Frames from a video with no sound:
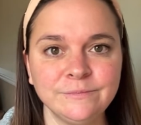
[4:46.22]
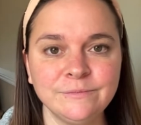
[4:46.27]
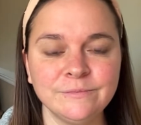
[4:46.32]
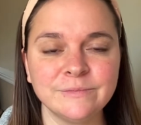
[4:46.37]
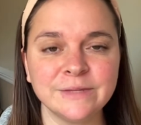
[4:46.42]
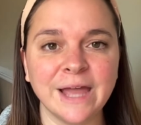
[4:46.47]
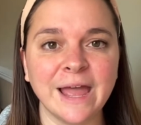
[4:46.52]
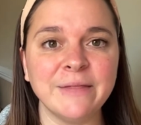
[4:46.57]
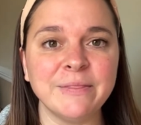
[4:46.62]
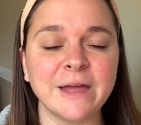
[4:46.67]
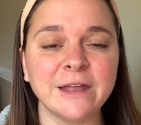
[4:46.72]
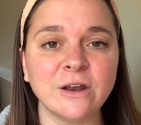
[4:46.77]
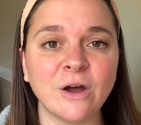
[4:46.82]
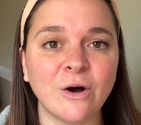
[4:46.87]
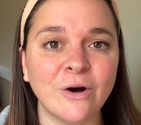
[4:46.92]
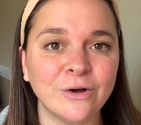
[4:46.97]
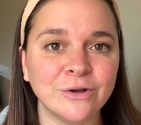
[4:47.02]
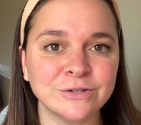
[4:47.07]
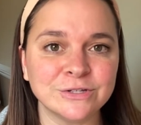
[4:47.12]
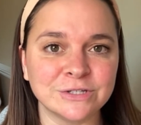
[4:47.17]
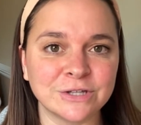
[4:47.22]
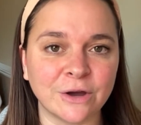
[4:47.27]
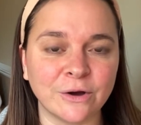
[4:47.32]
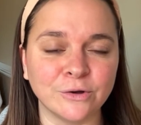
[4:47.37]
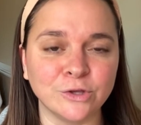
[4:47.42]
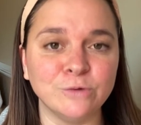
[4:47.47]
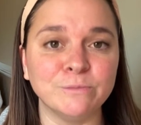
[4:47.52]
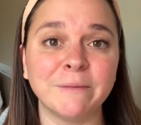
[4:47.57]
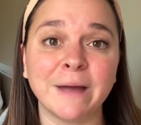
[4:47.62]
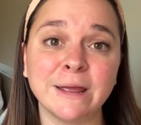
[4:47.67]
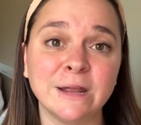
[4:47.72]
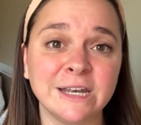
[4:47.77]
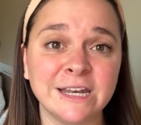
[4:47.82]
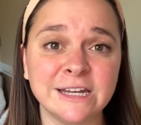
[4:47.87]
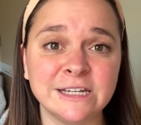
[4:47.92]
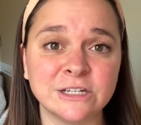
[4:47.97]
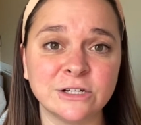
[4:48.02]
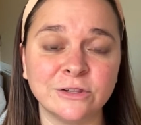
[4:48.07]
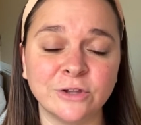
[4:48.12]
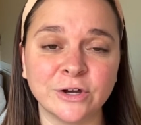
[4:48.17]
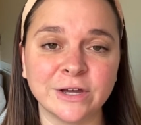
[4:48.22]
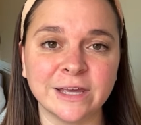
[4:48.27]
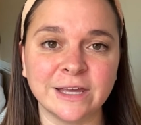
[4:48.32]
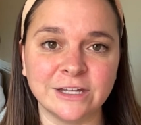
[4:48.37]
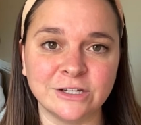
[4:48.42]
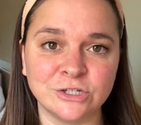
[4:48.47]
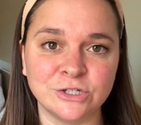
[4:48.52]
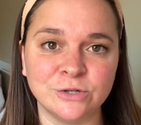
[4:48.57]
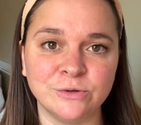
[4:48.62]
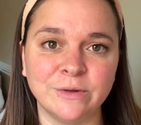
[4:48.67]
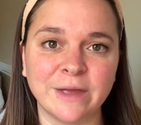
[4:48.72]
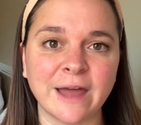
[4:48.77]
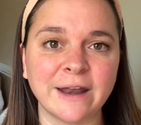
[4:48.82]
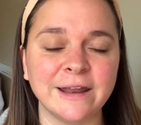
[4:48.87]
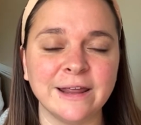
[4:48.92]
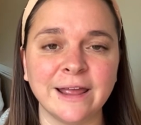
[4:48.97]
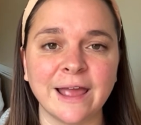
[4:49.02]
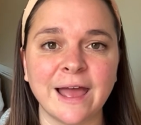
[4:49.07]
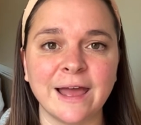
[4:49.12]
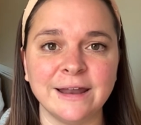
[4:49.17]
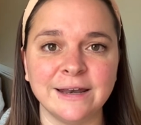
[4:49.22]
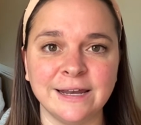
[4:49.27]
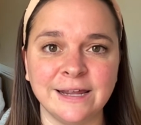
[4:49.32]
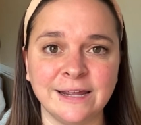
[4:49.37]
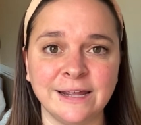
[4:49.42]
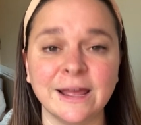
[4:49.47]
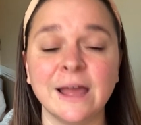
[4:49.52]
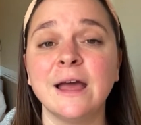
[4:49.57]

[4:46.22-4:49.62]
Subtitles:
And then also you might need to look into getting any